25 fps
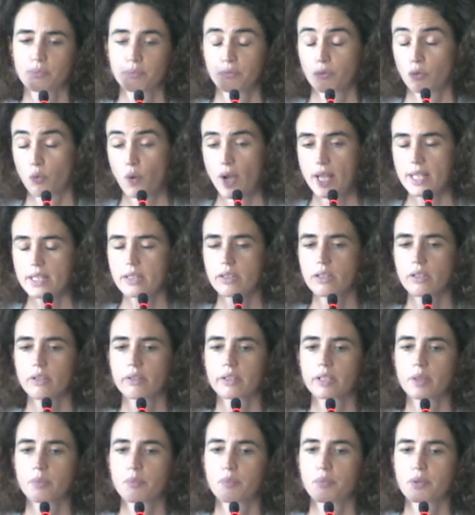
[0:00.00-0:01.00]

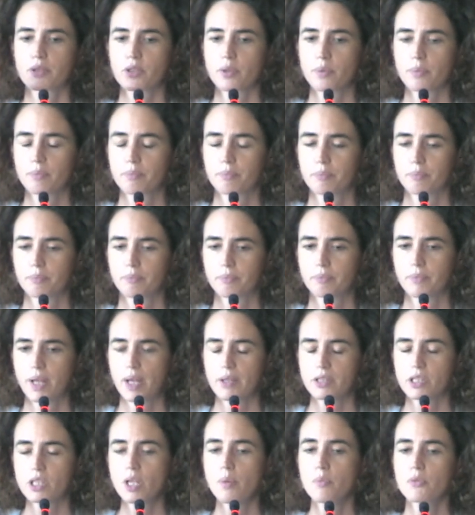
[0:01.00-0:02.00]
Western
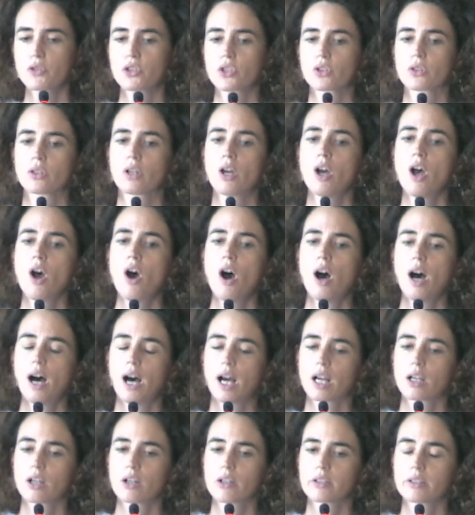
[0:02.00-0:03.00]
assumption
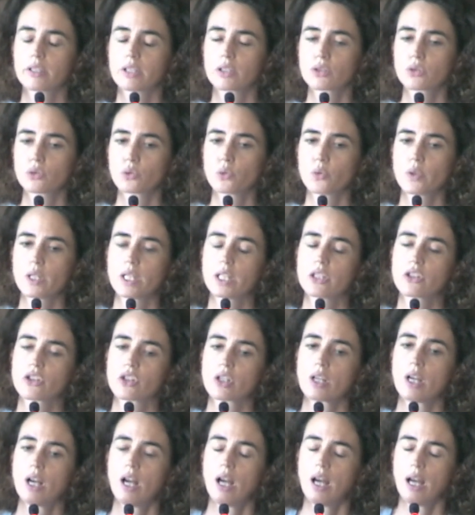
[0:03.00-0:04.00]
according to
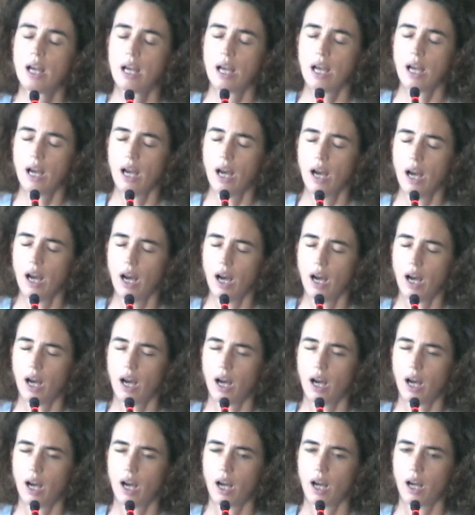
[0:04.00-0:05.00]
which
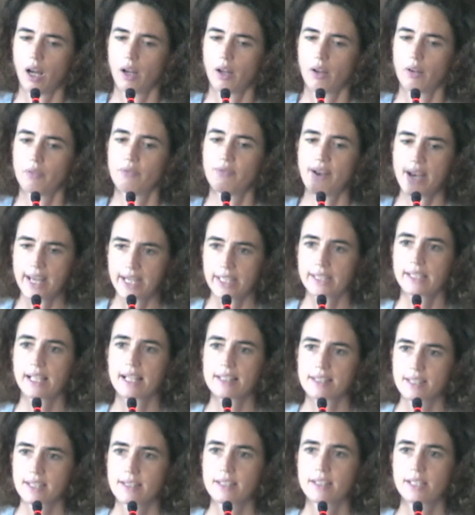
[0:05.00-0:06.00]

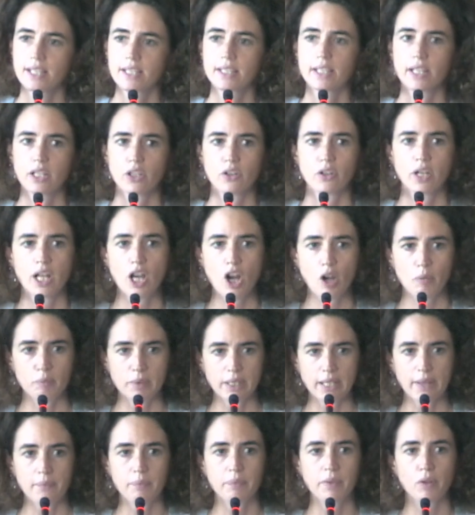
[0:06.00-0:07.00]
veritas is in interiore
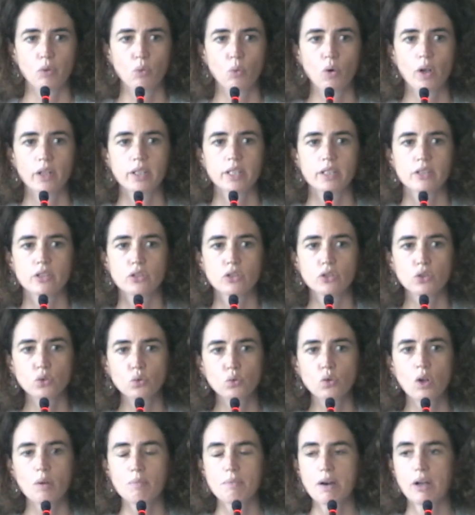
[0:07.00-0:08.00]
homine. What is
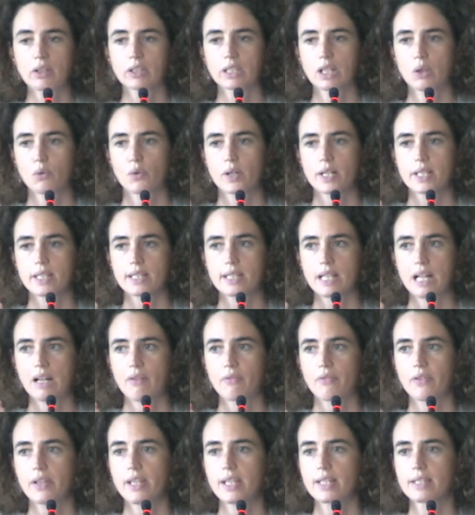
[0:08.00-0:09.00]
true about
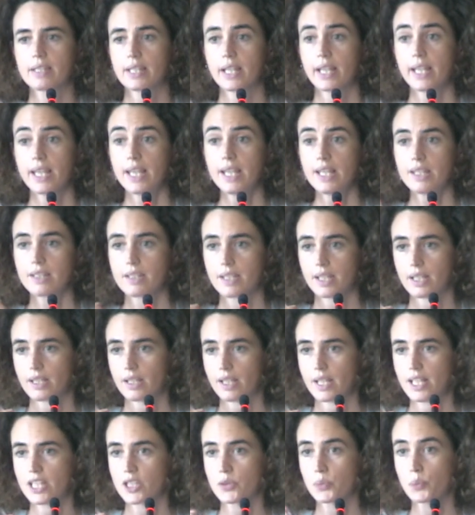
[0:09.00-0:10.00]
ourselves is hidden,
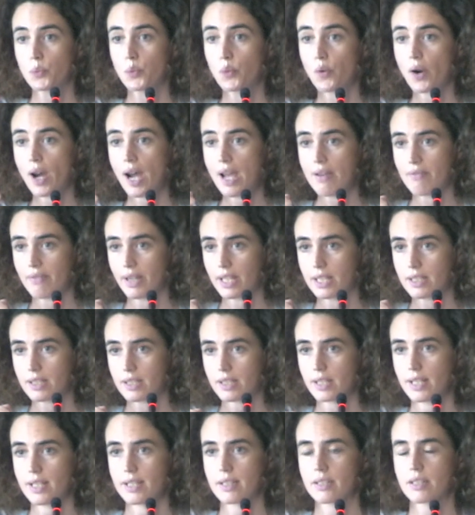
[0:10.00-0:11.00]
is
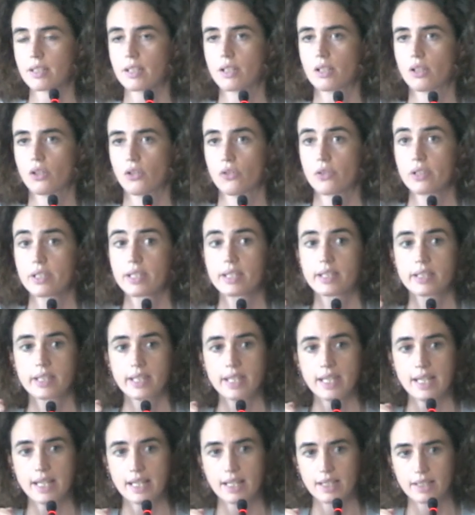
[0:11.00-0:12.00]
private, is
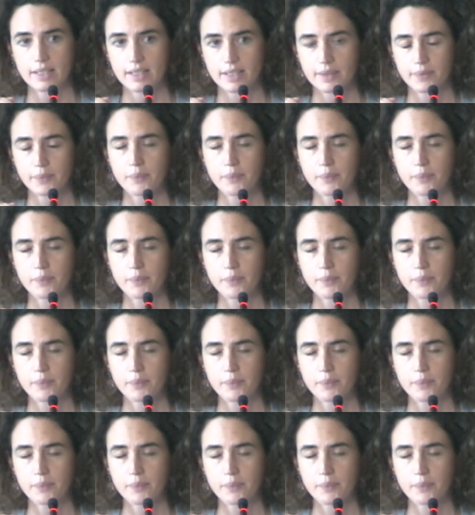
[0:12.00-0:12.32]
concealed.